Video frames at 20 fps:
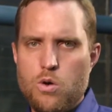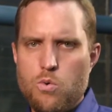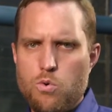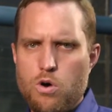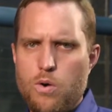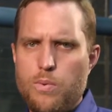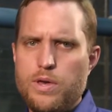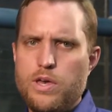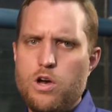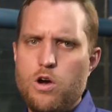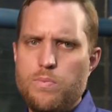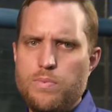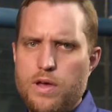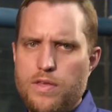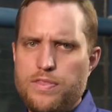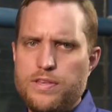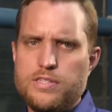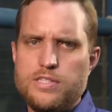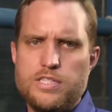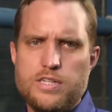While we hope
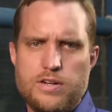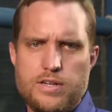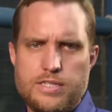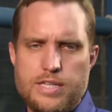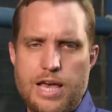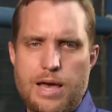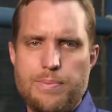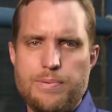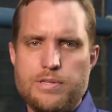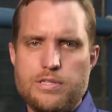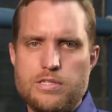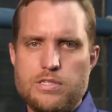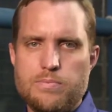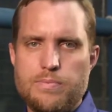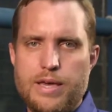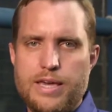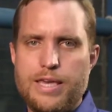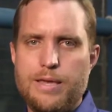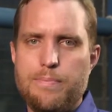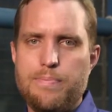nothing serious happens,
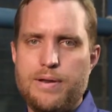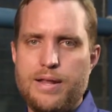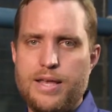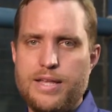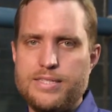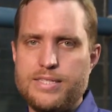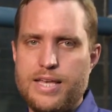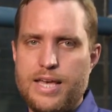making plans